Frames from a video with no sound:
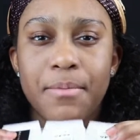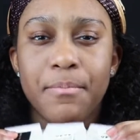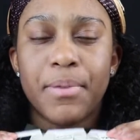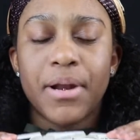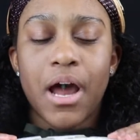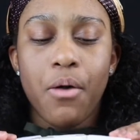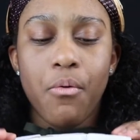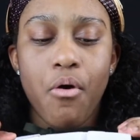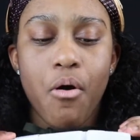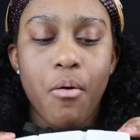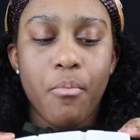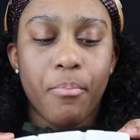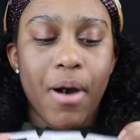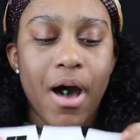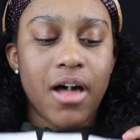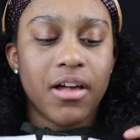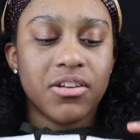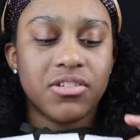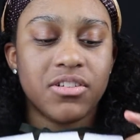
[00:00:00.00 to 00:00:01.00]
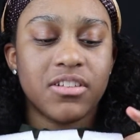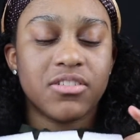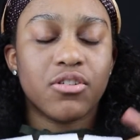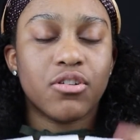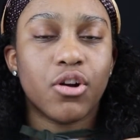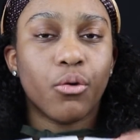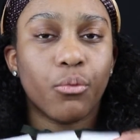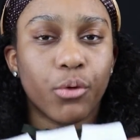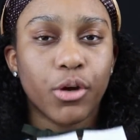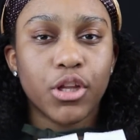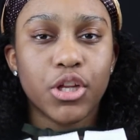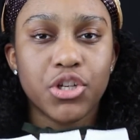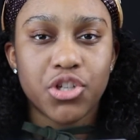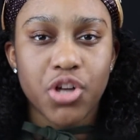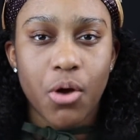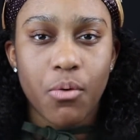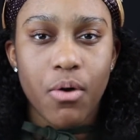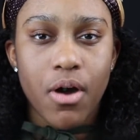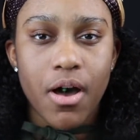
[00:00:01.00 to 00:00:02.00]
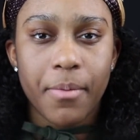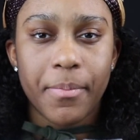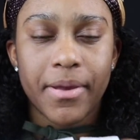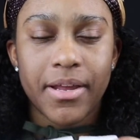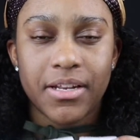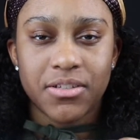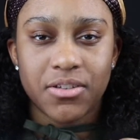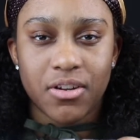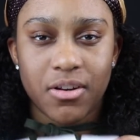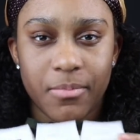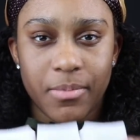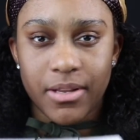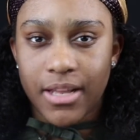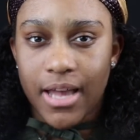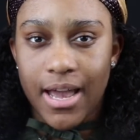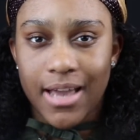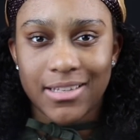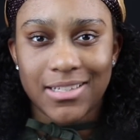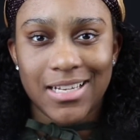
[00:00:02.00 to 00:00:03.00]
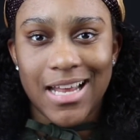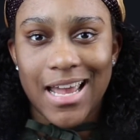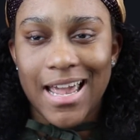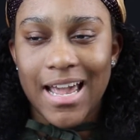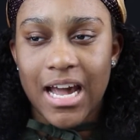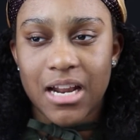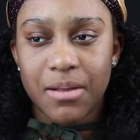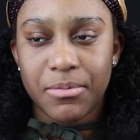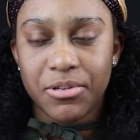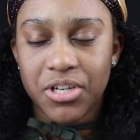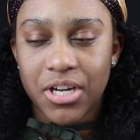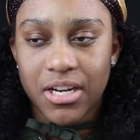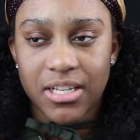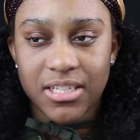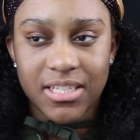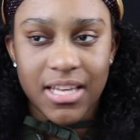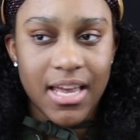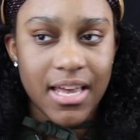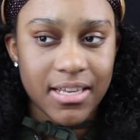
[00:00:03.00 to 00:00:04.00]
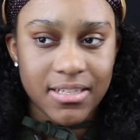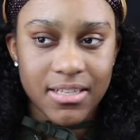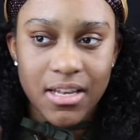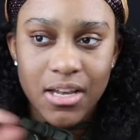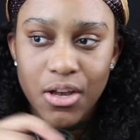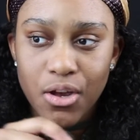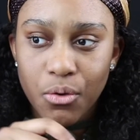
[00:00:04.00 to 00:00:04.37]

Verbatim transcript: But I want polish that's going to really show up and it's going to be nice, and I ain't got to be trying to test